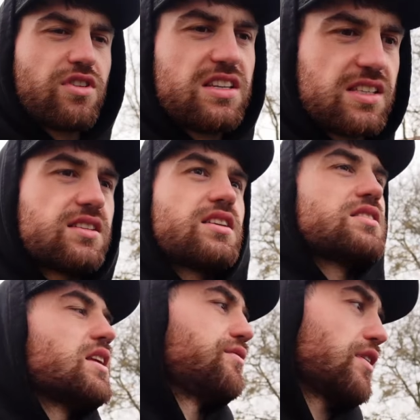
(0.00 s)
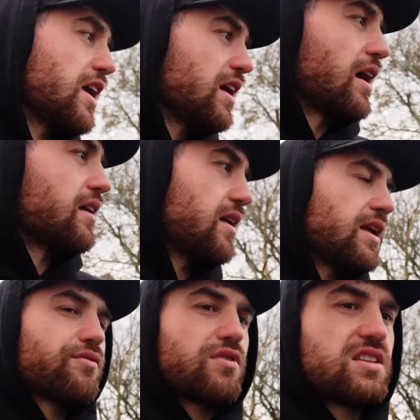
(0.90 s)
Reese's is lovely. I, I
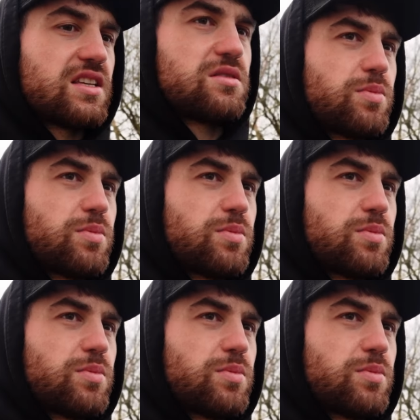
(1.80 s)
love Reese's,